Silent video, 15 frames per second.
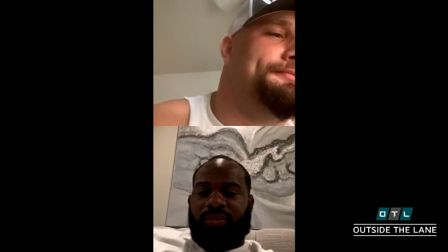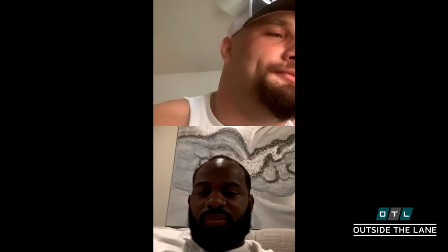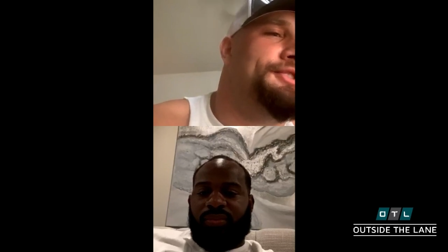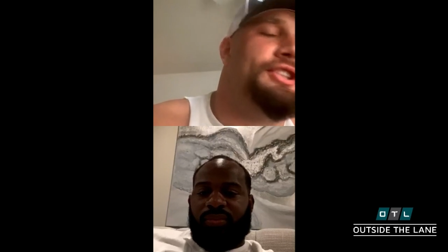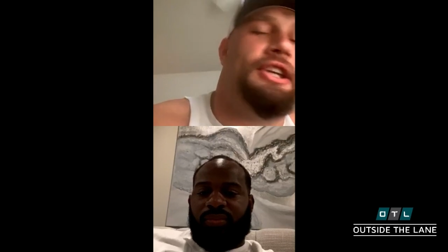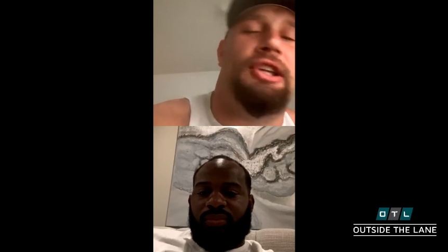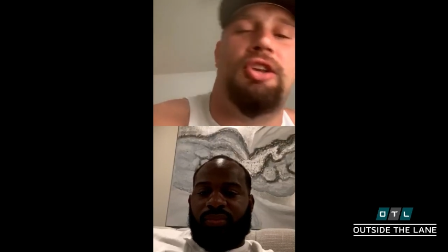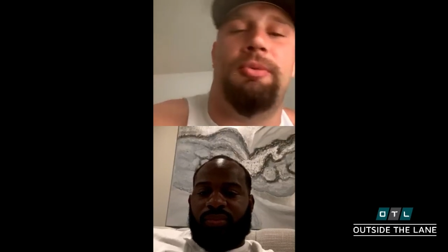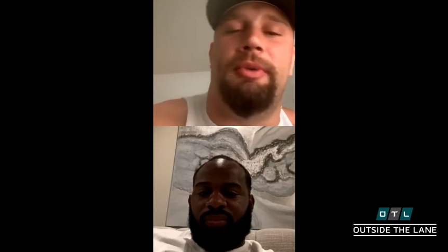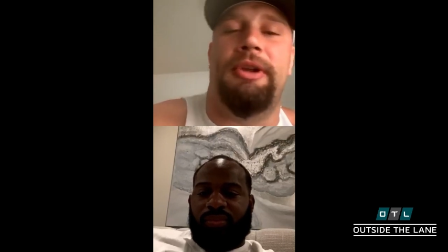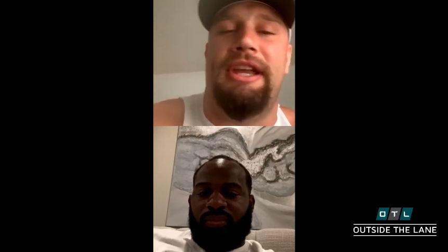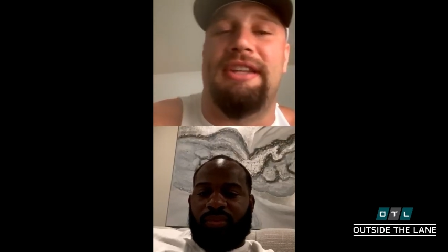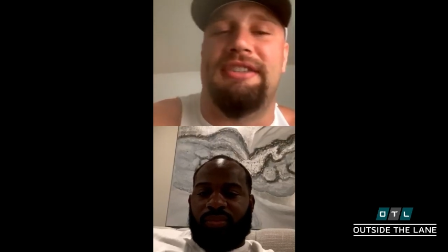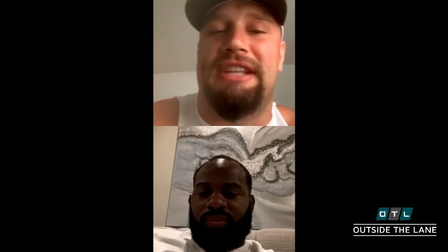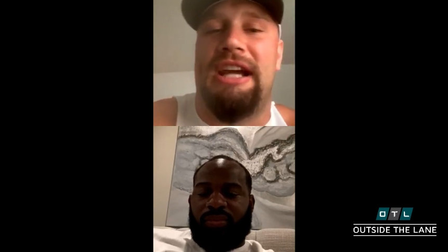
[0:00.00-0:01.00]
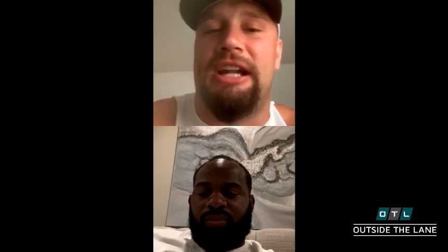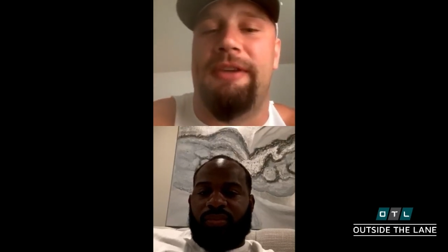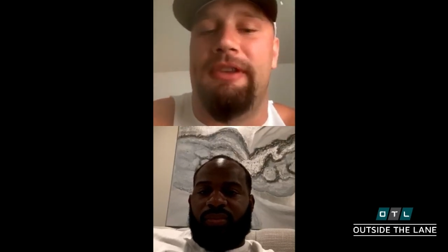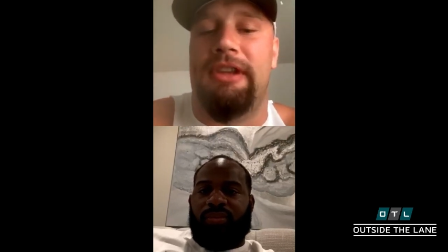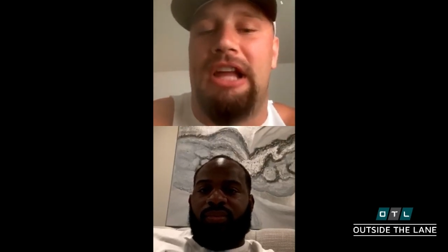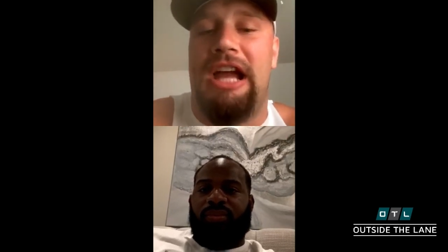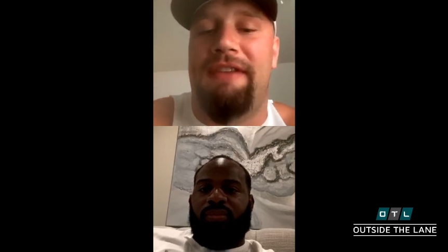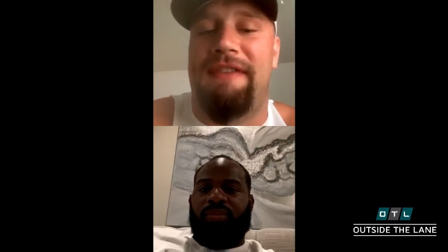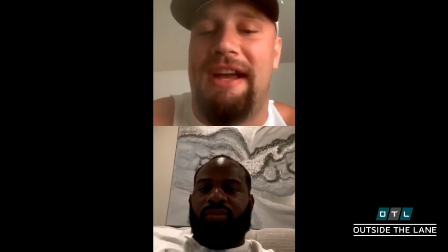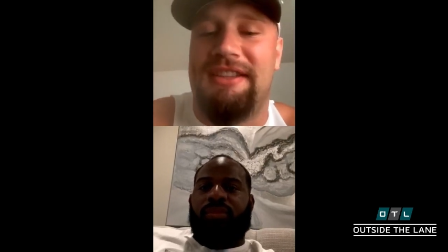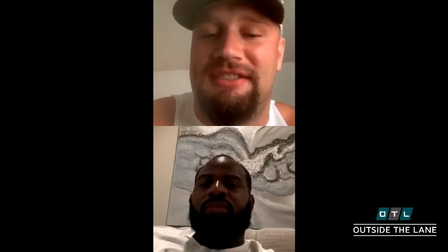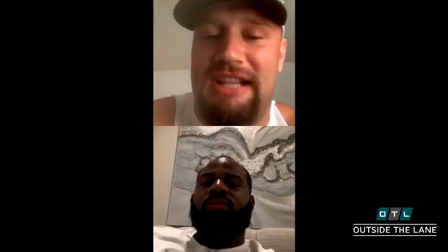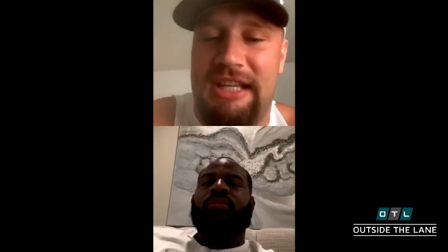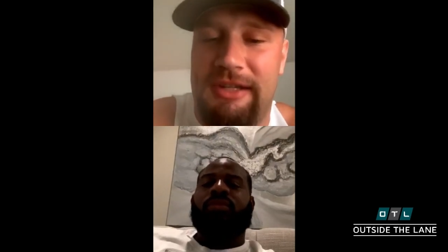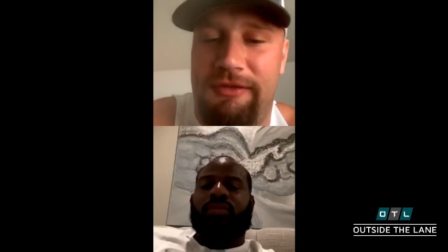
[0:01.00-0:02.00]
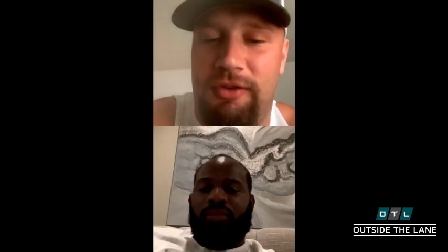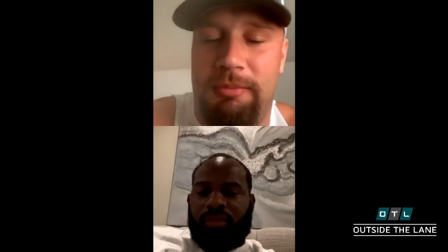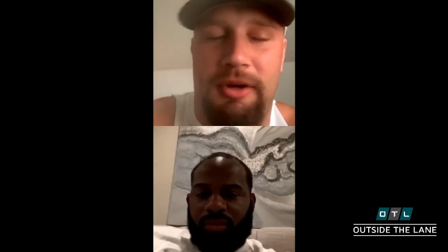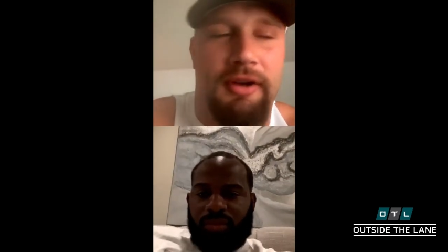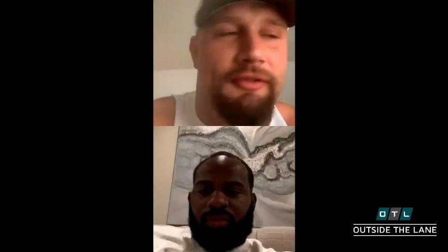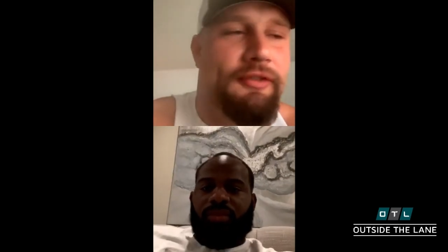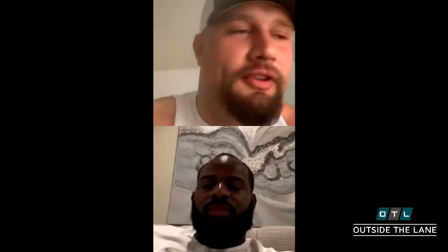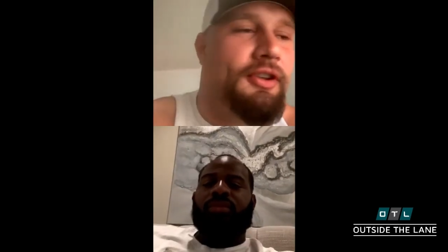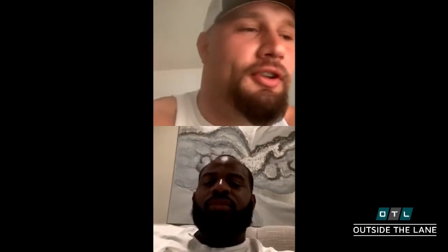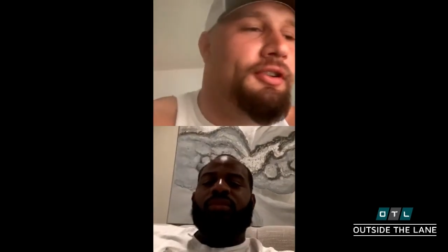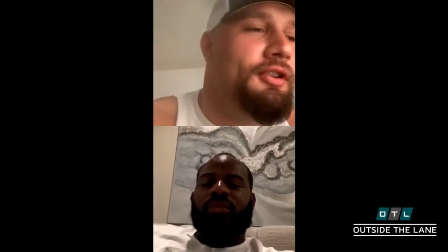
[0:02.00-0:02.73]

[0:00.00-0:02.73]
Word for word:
Speaker 1: to get a little bit of insight of your life outside the football field,